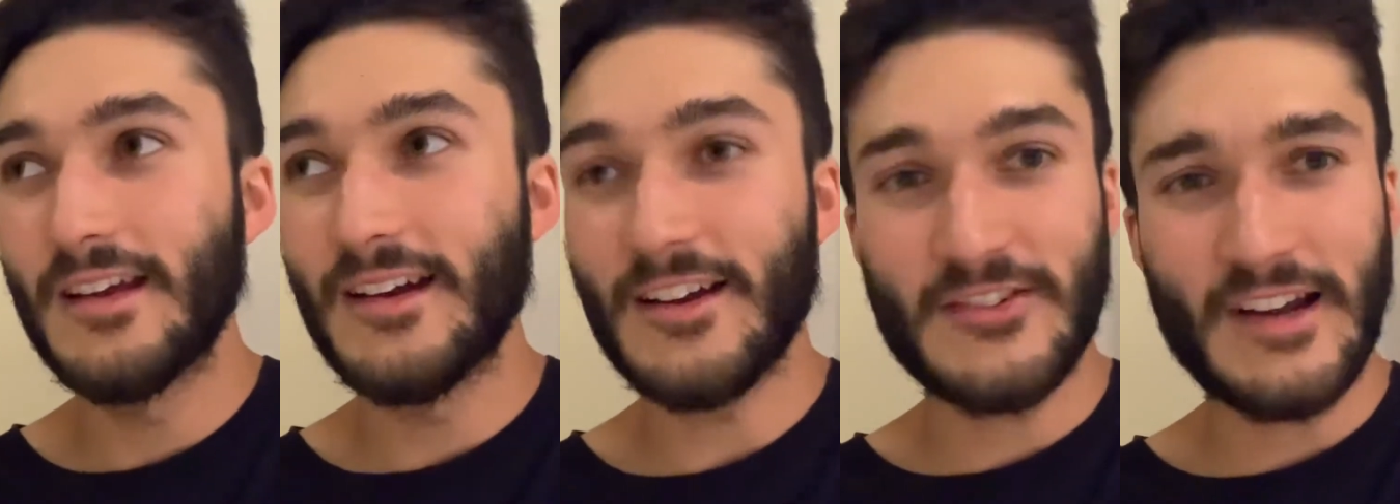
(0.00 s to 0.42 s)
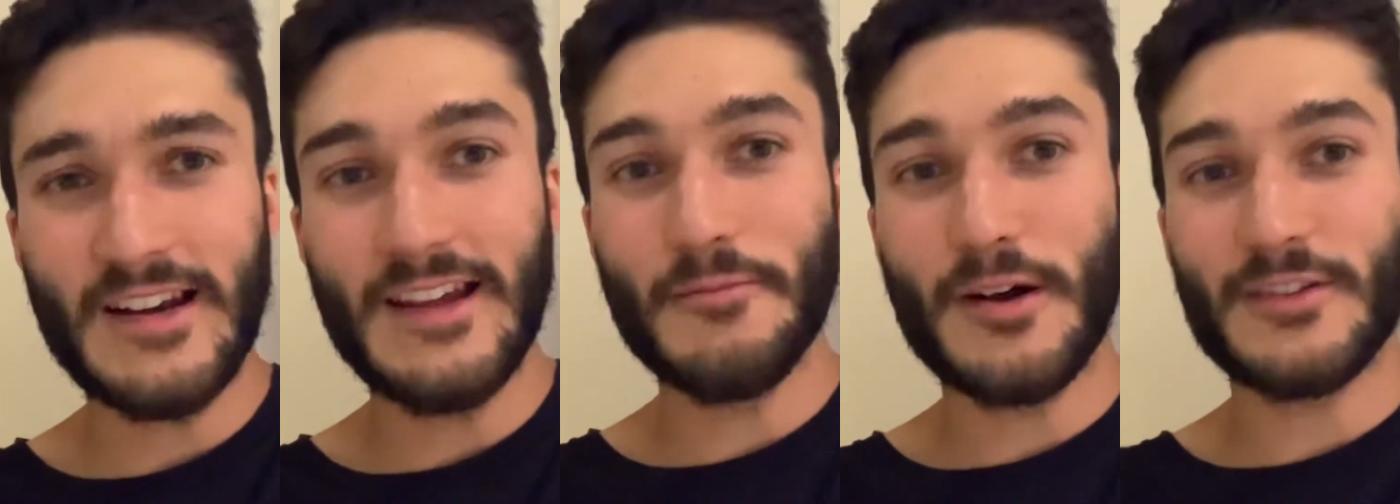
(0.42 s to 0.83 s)
I actually had
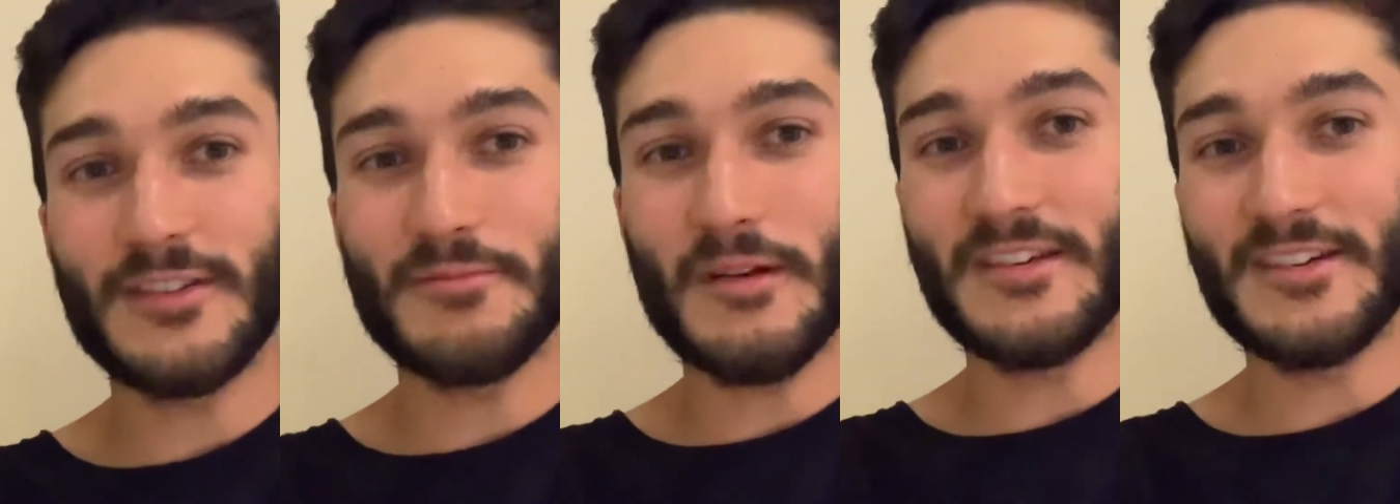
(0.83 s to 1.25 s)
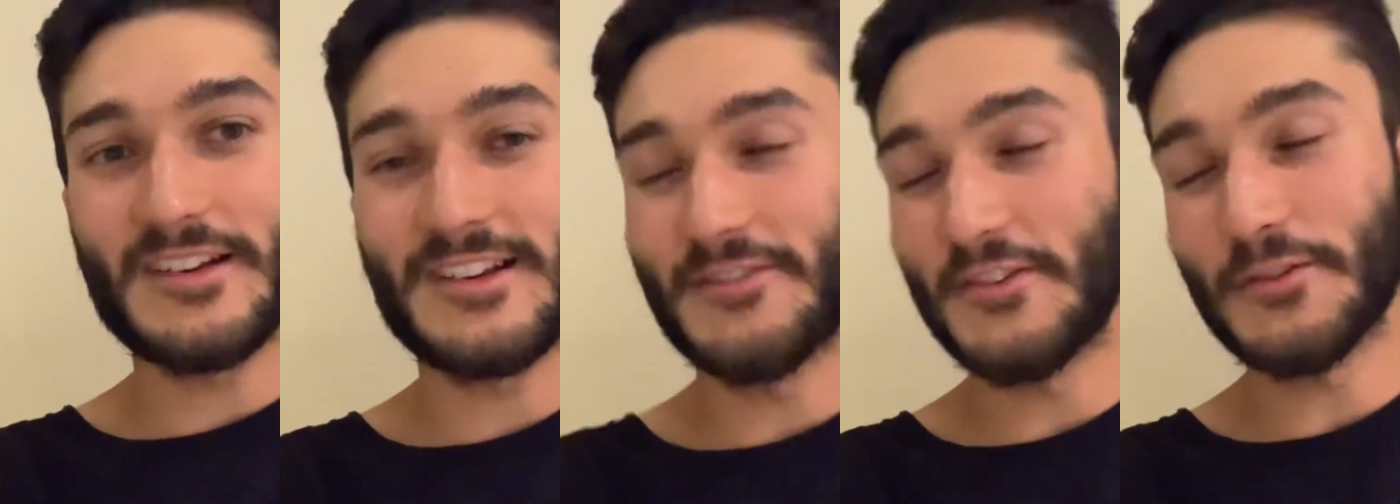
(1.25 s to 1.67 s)
it in Marks and Spencer. I
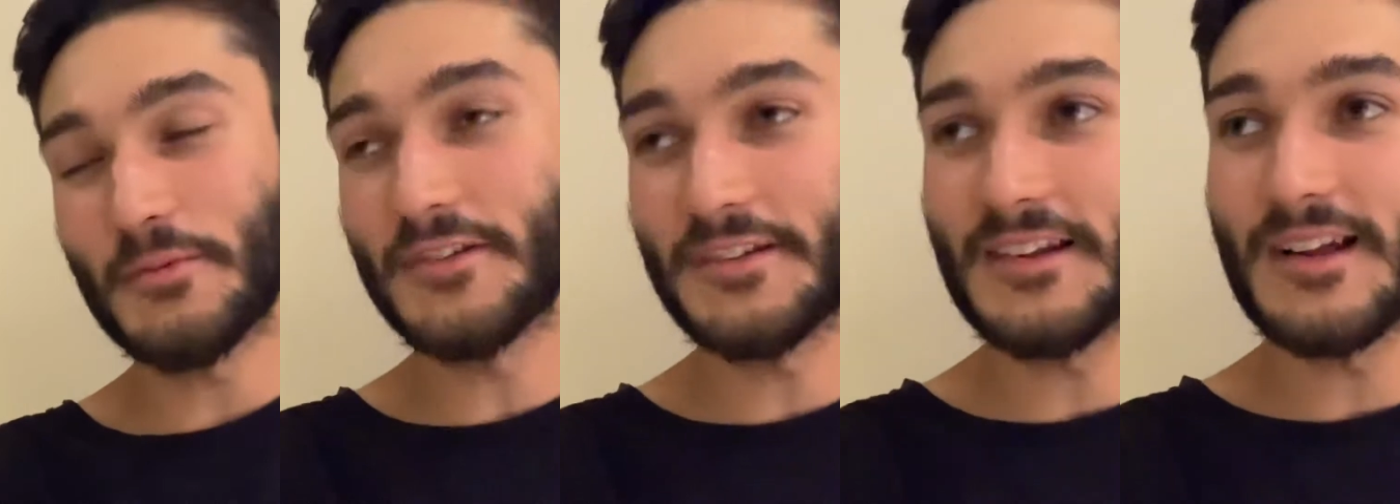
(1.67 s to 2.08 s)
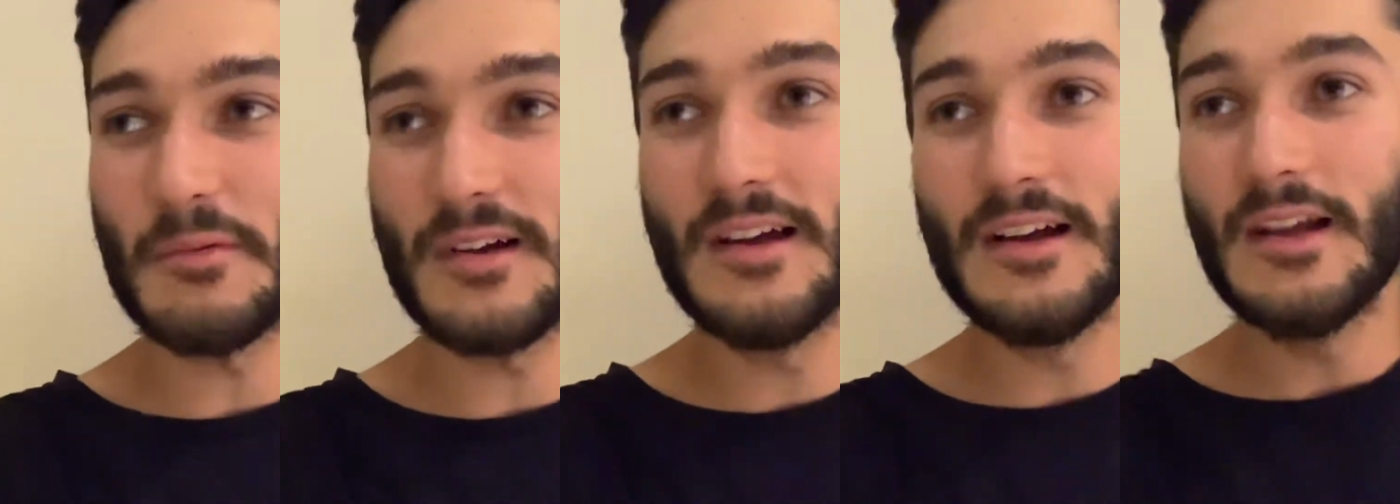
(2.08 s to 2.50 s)
don't know if you're supposed to do that,
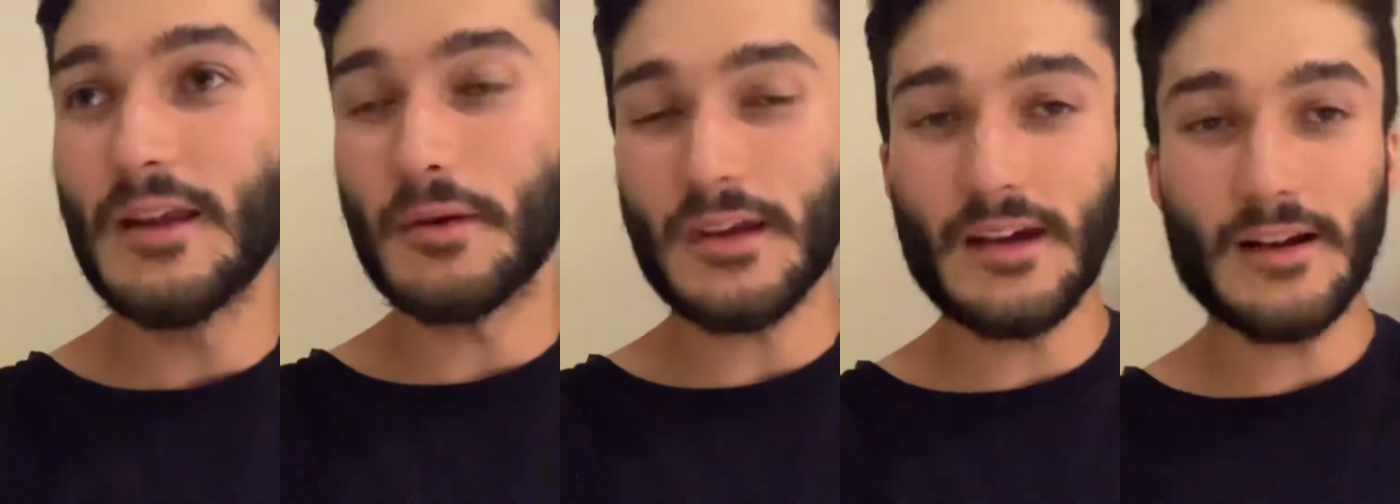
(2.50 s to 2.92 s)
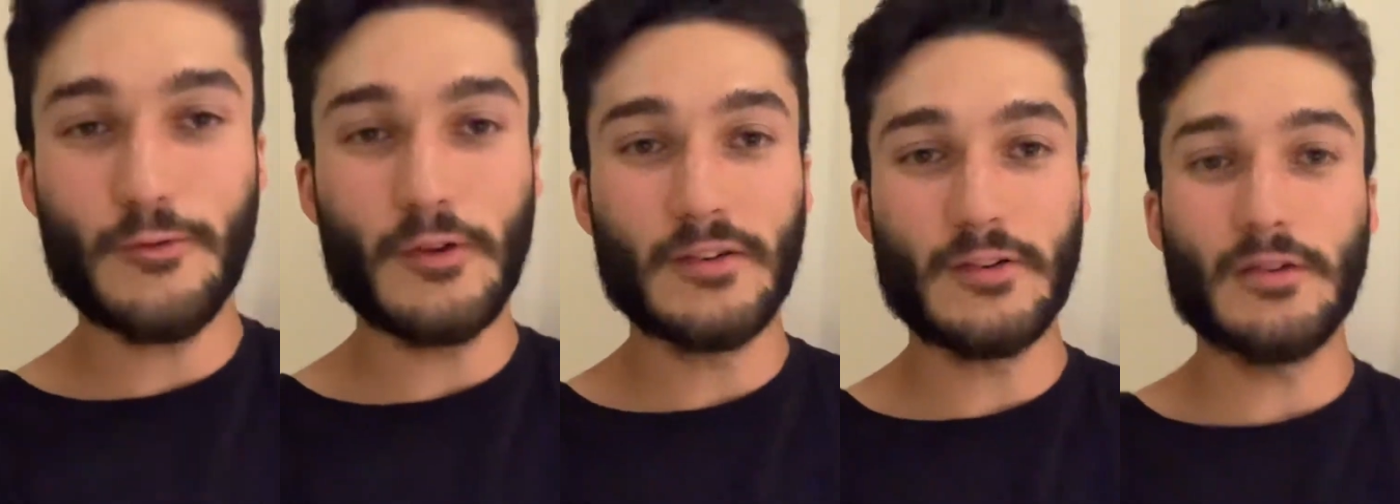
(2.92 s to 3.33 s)
but yeah, I
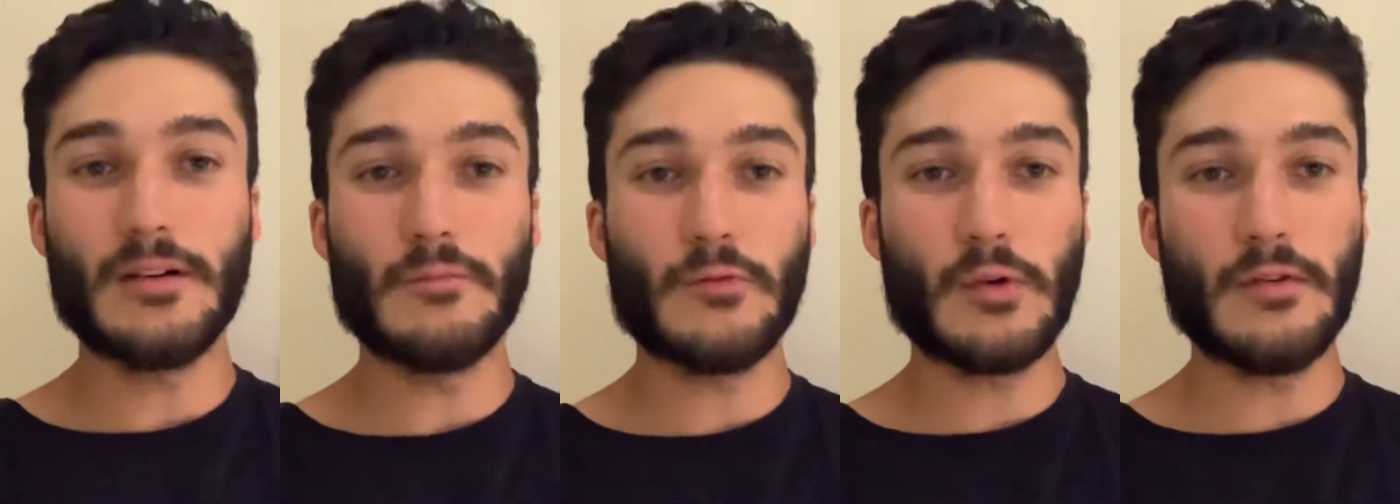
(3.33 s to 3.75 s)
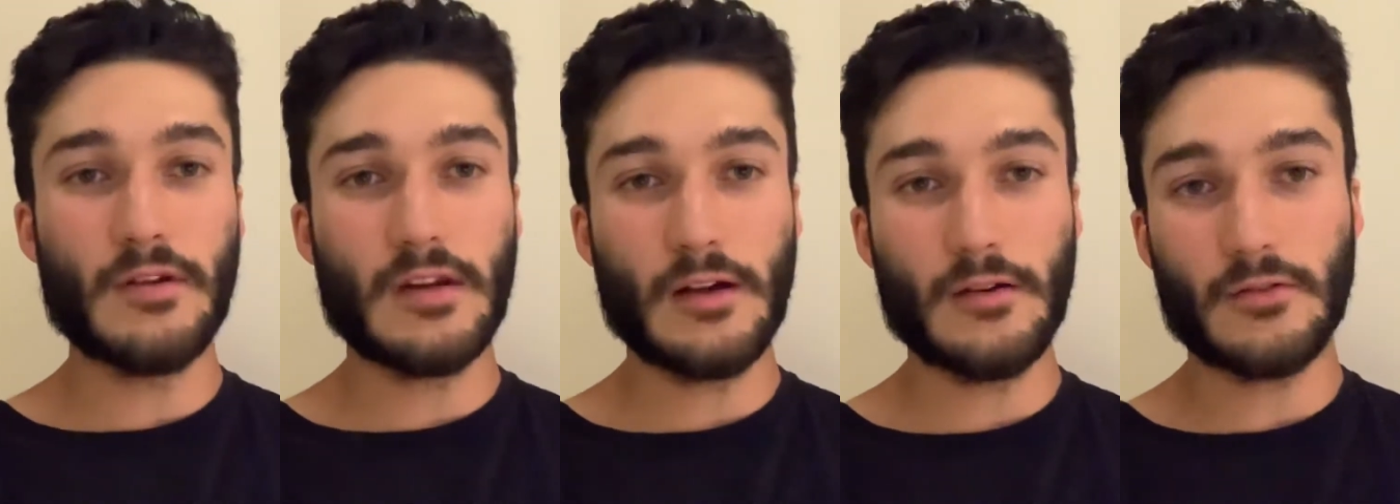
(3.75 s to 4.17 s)
thought I'd do a quick
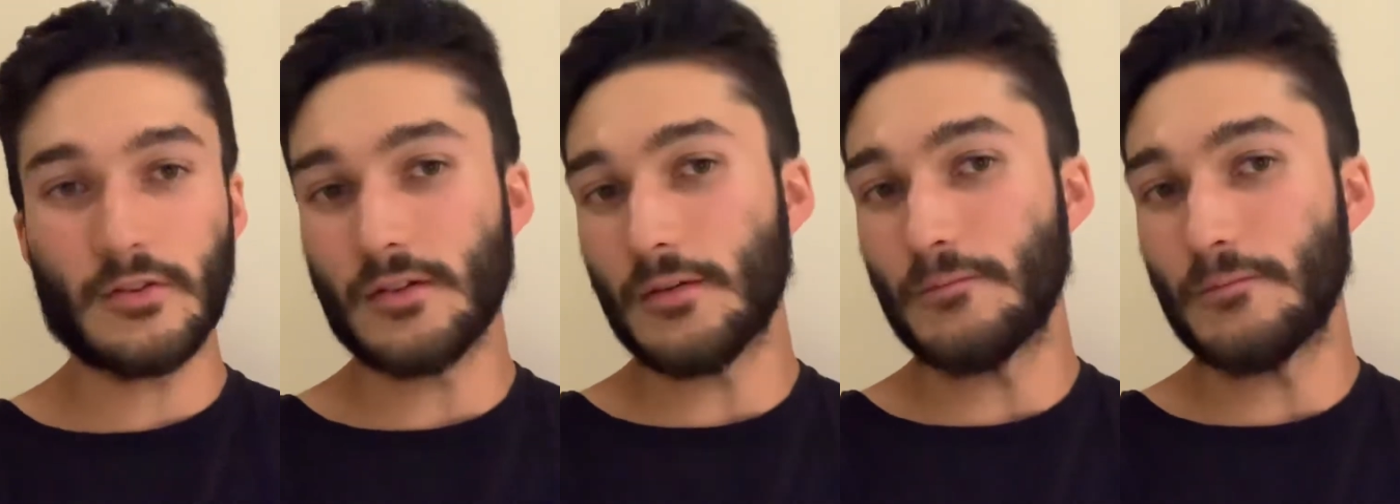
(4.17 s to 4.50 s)
video, because